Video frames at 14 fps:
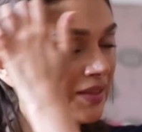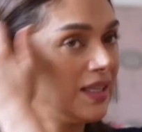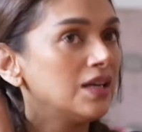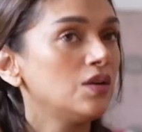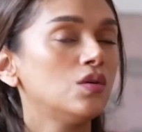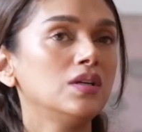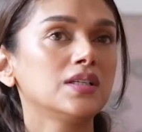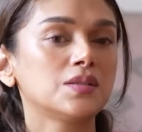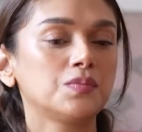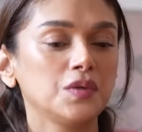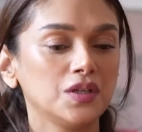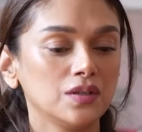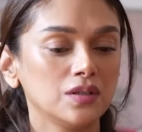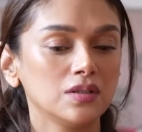that whole
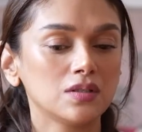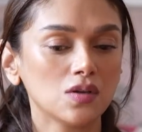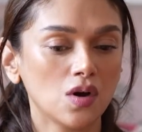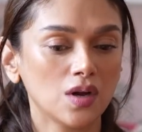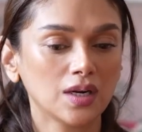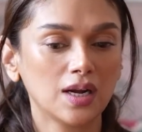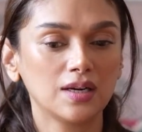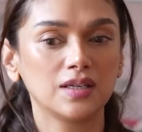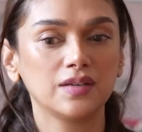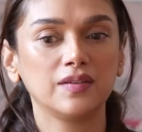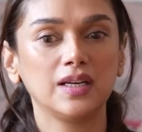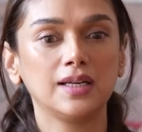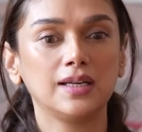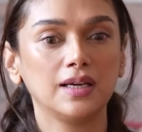experience on Kartravelli